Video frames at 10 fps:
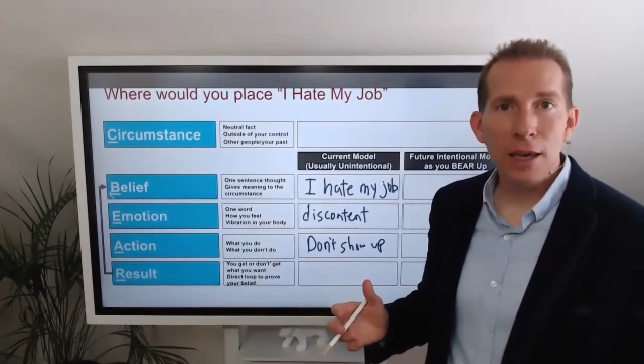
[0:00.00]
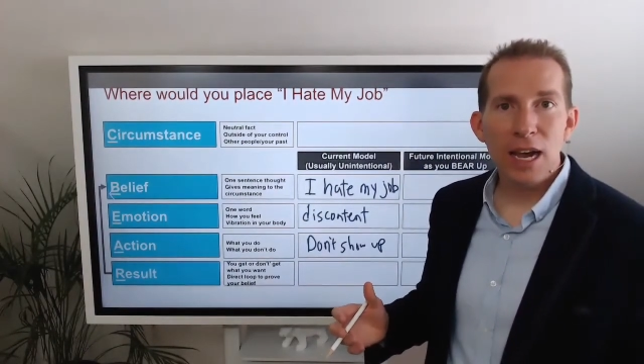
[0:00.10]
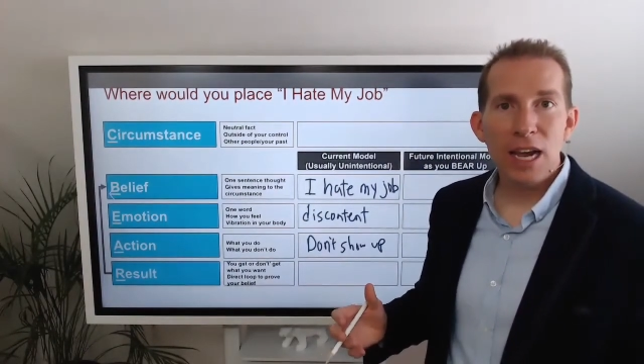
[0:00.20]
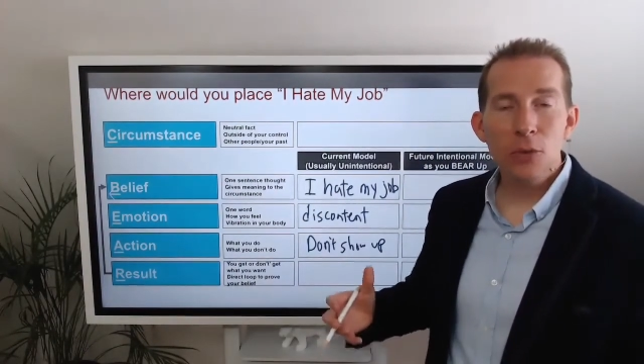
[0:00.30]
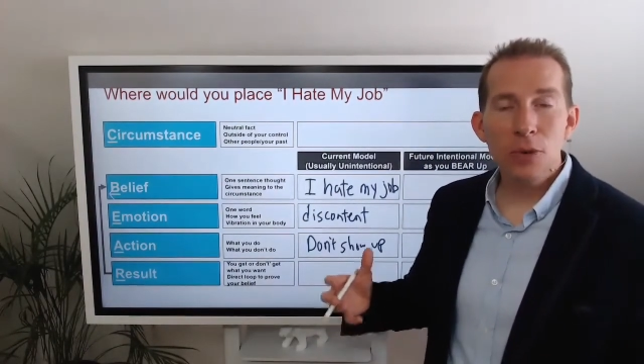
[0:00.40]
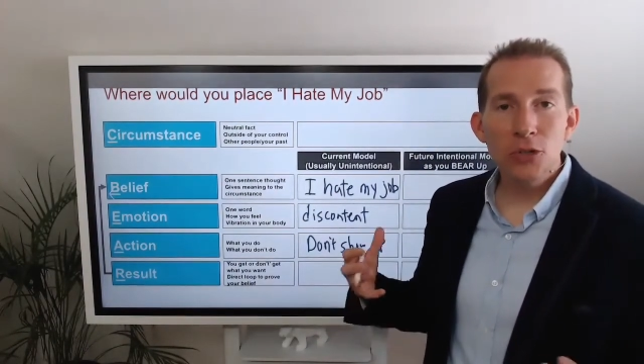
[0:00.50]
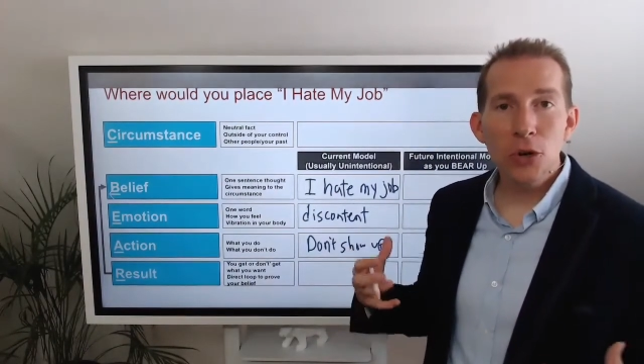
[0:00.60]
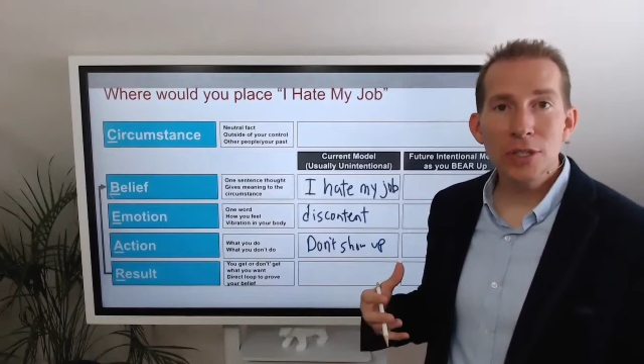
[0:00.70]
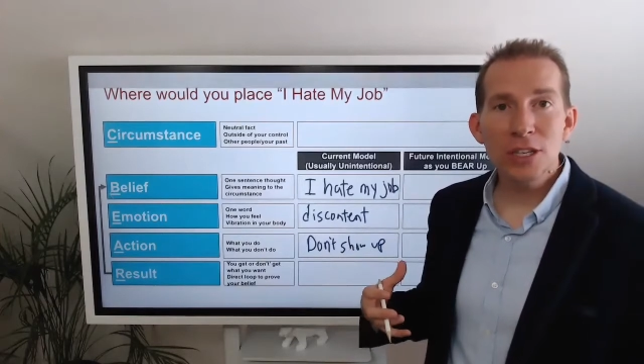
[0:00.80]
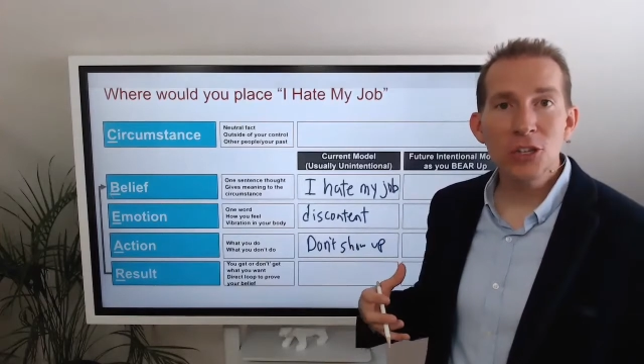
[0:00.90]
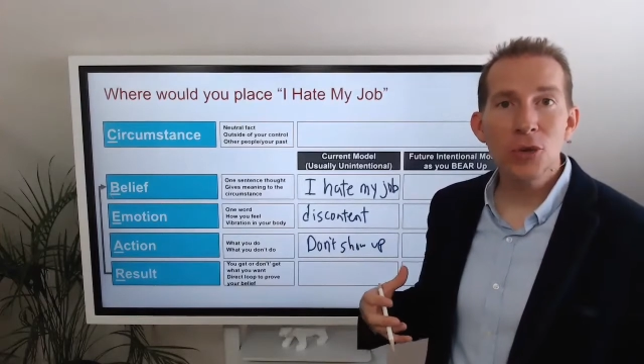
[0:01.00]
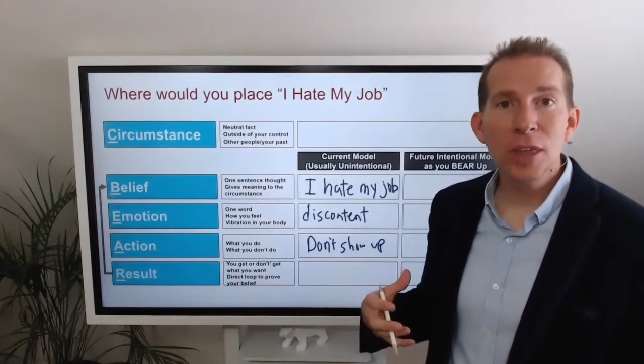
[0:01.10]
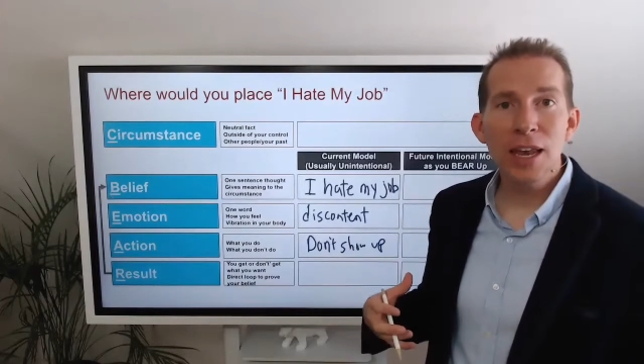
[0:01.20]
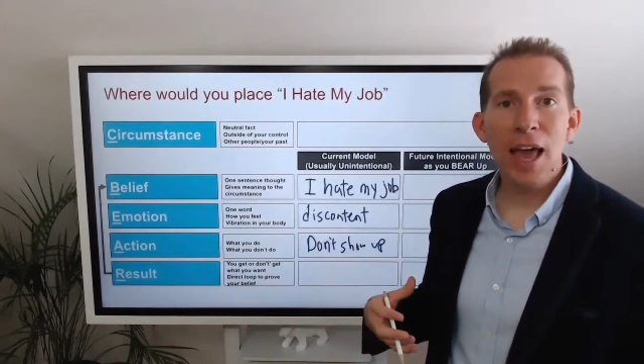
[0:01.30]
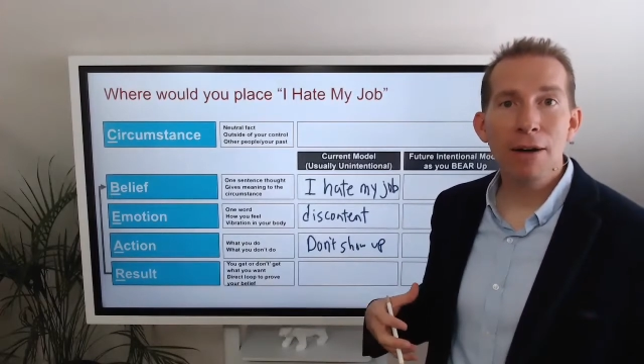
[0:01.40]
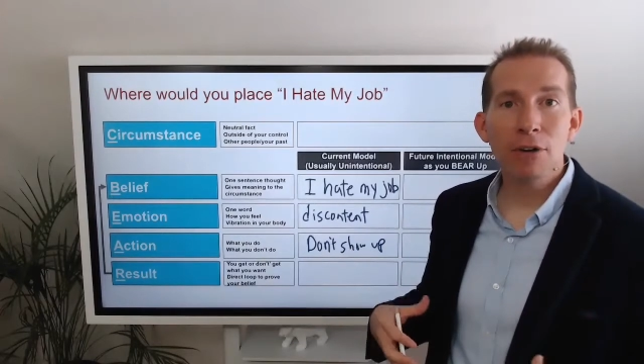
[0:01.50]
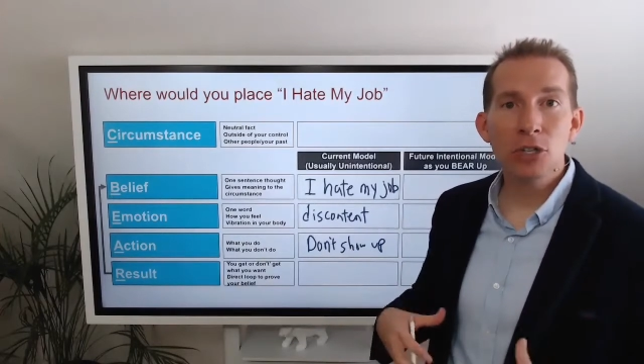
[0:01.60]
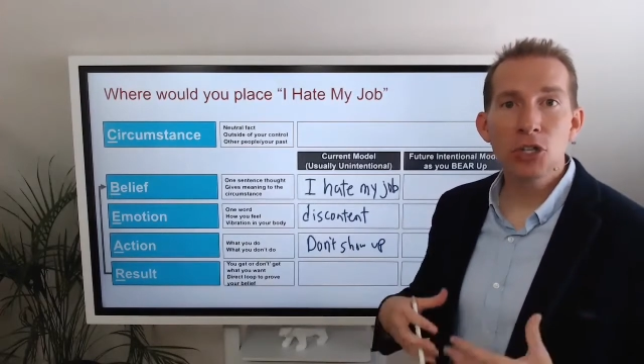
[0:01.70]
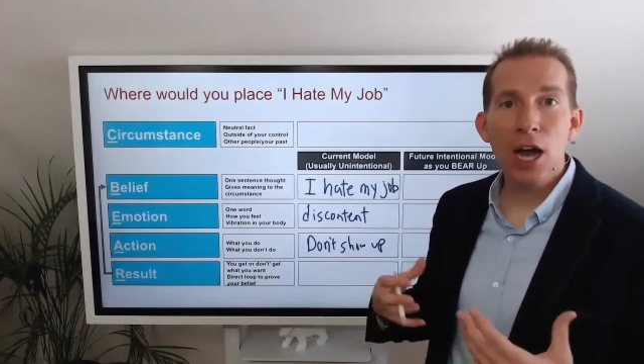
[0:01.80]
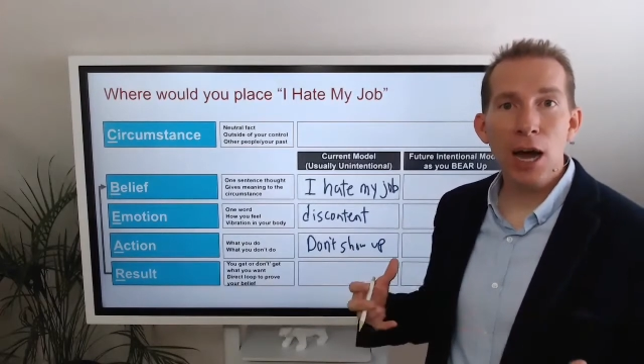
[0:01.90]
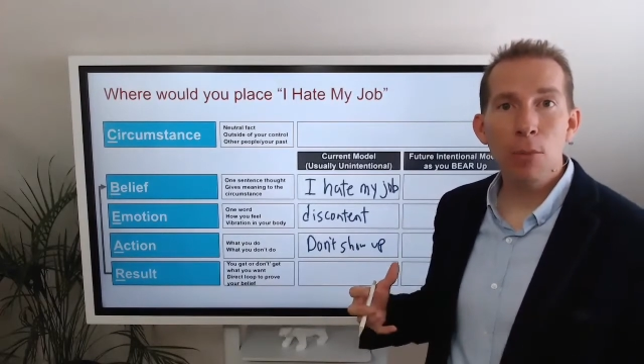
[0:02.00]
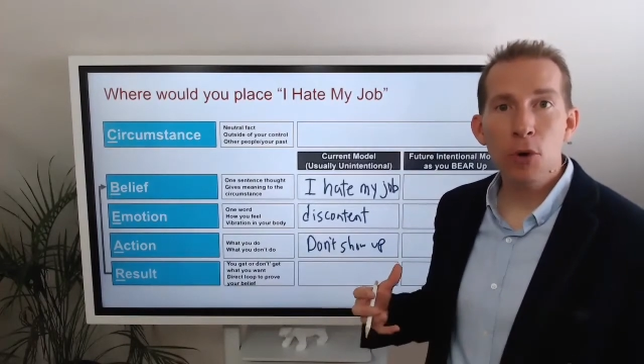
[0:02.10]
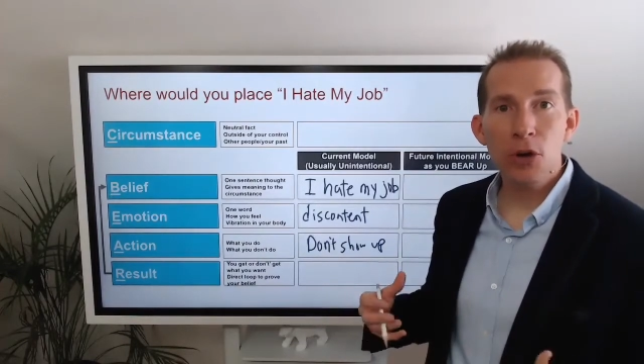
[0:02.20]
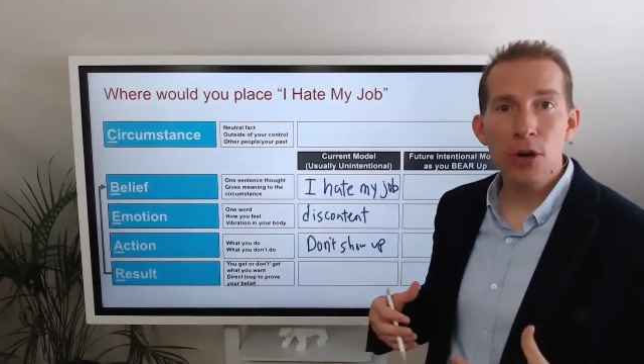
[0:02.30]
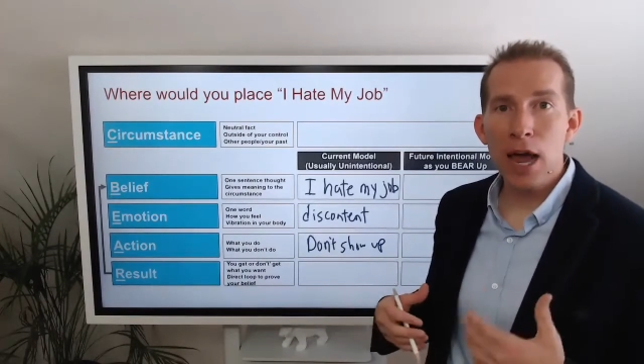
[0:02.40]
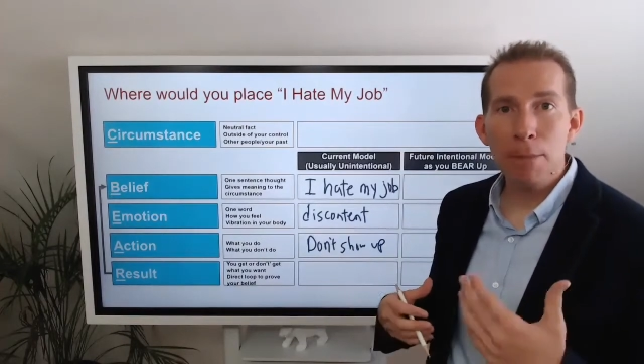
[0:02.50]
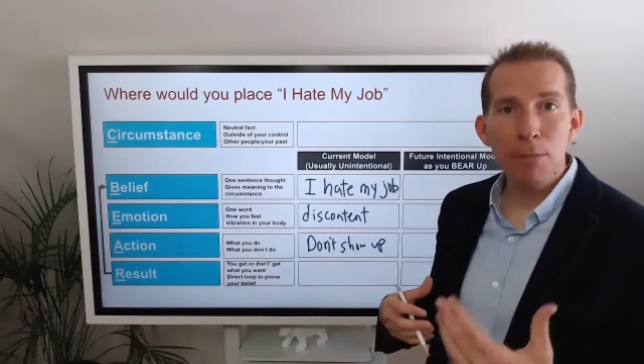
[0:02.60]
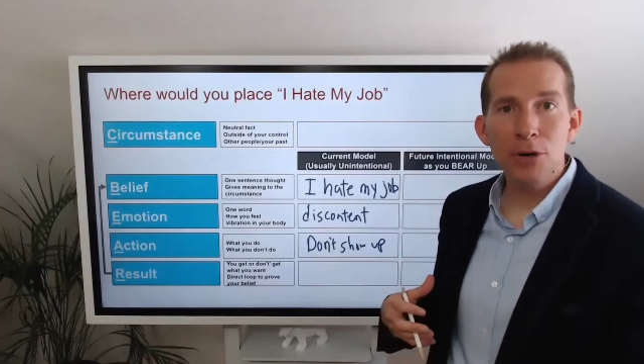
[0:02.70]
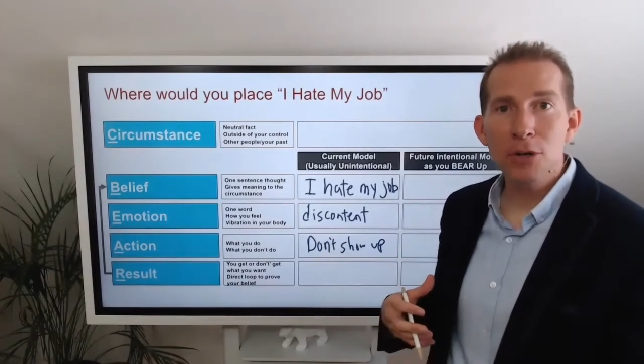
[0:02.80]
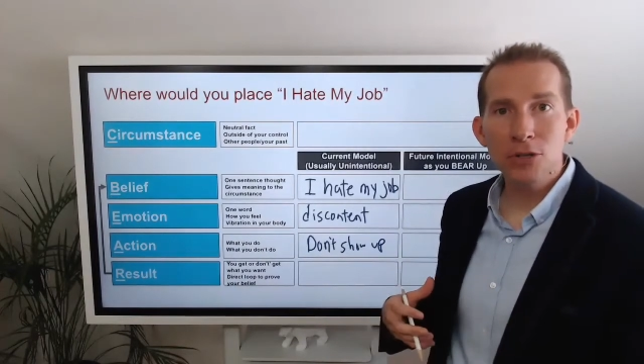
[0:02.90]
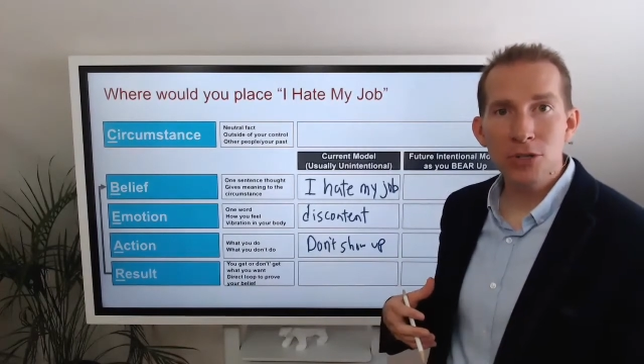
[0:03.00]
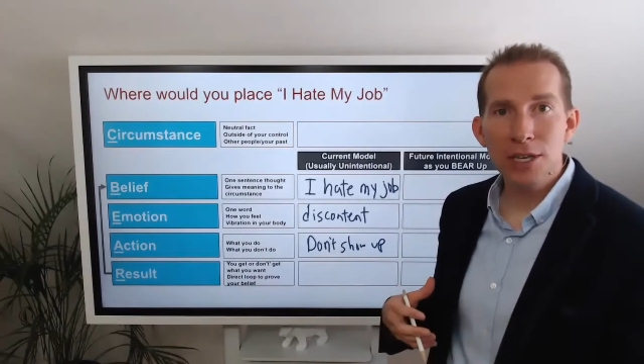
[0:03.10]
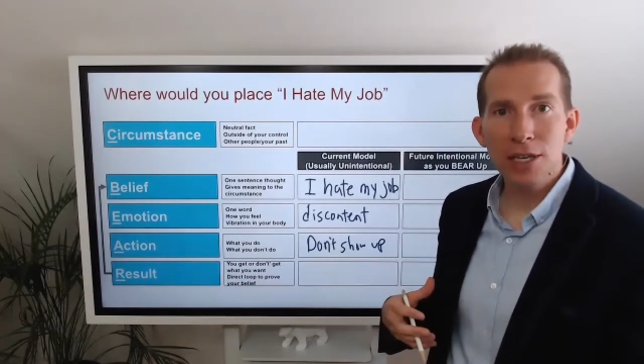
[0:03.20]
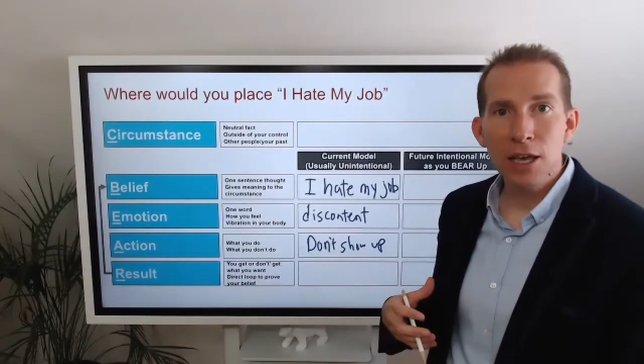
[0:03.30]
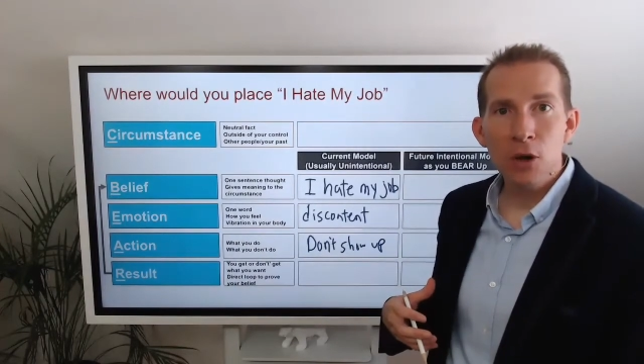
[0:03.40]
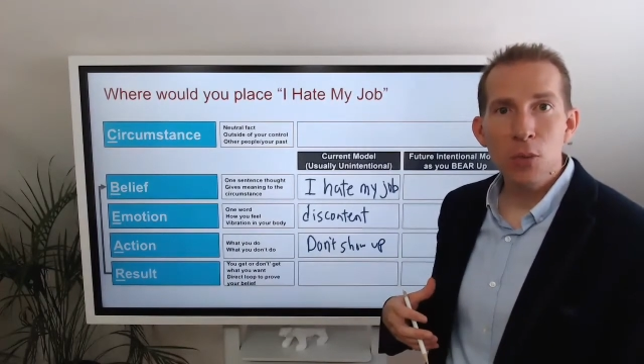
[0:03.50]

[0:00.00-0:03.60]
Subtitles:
And the result is you then have a job where you're not producing,